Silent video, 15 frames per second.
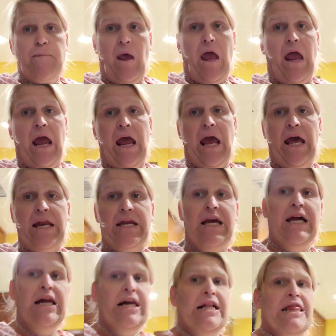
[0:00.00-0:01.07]
And
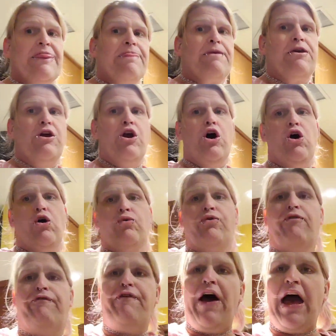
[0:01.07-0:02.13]

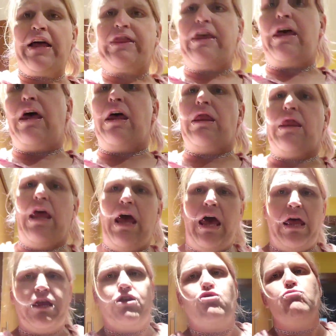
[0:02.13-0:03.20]
the fact
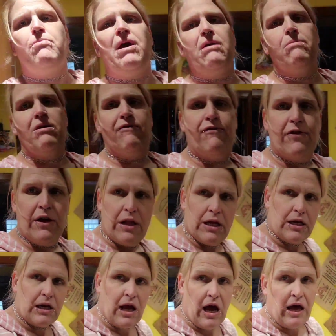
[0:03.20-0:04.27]
that you may be feeling
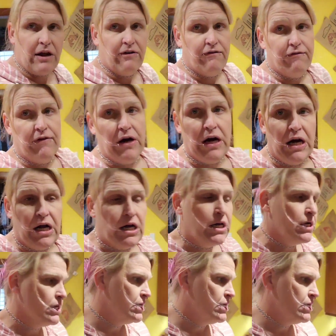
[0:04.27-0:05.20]
kind of I